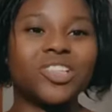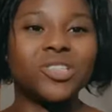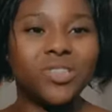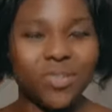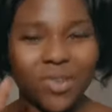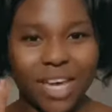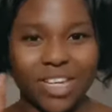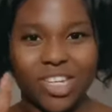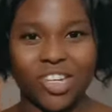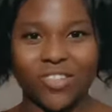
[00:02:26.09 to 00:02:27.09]
2
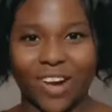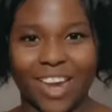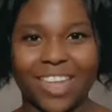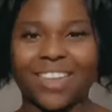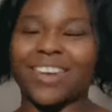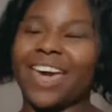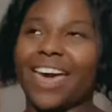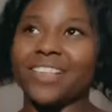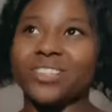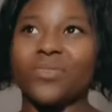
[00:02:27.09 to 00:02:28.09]
days straight, and
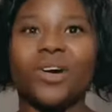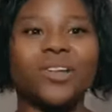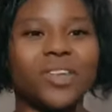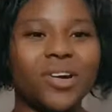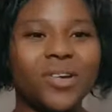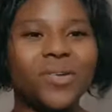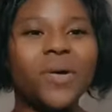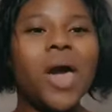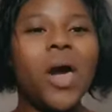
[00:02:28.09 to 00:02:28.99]
as you all know,